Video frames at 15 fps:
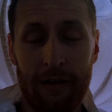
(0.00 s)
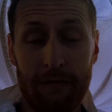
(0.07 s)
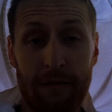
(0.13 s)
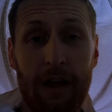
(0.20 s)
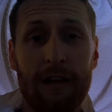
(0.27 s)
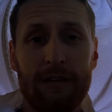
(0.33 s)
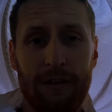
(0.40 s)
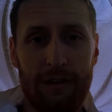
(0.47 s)

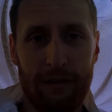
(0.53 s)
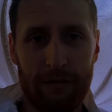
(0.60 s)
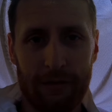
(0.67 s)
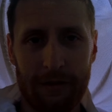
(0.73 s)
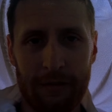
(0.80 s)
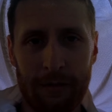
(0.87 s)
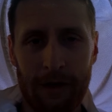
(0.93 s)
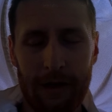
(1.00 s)
vastly different
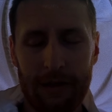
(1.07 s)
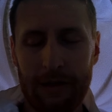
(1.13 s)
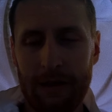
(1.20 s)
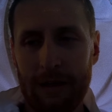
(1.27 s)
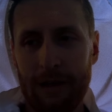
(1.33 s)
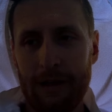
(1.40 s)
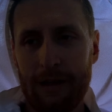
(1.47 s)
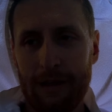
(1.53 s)
than mine,
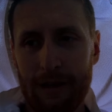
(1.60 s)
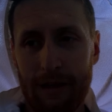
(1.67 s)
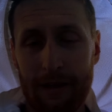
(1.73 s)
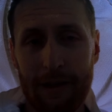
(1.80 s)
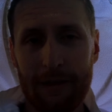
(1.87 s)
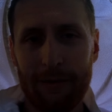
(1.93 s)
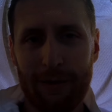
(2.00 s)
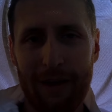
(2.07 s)
and
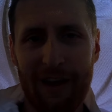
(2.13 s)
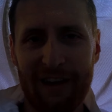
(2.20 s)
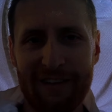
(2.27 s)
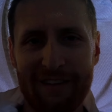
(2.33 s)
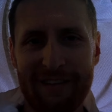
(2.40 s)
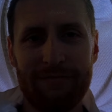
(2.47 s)
that's okay.